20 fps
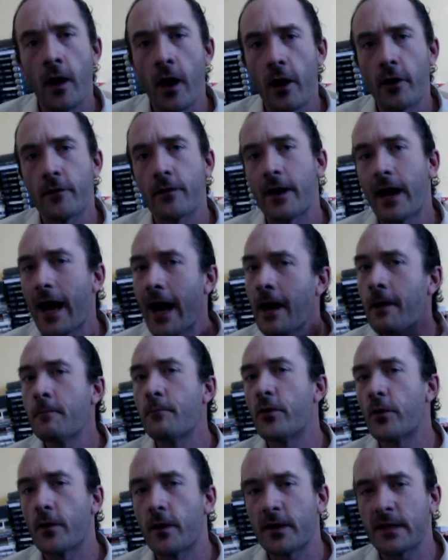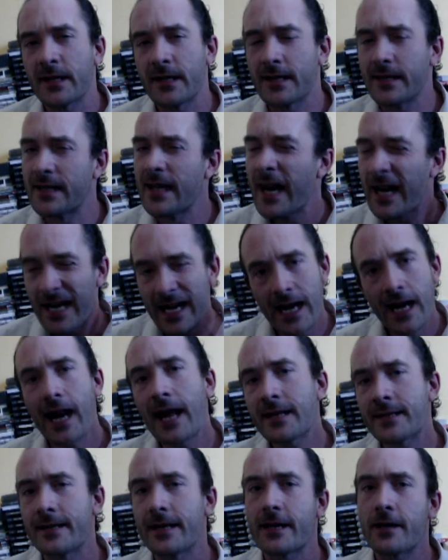Hara and Buronsons'
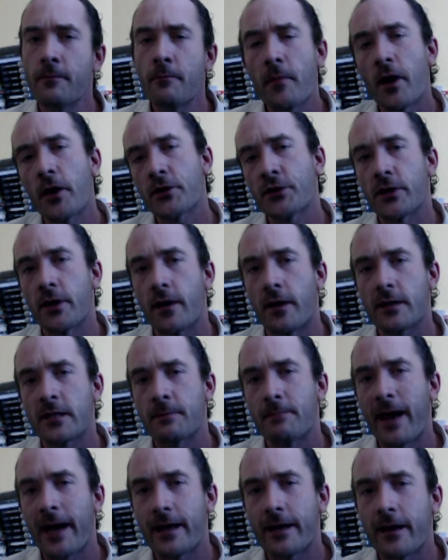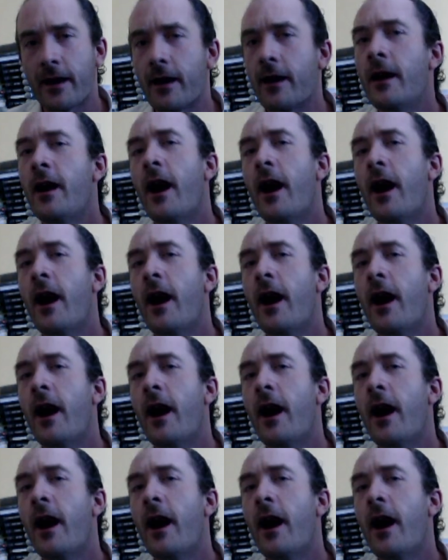classic martial arts manga,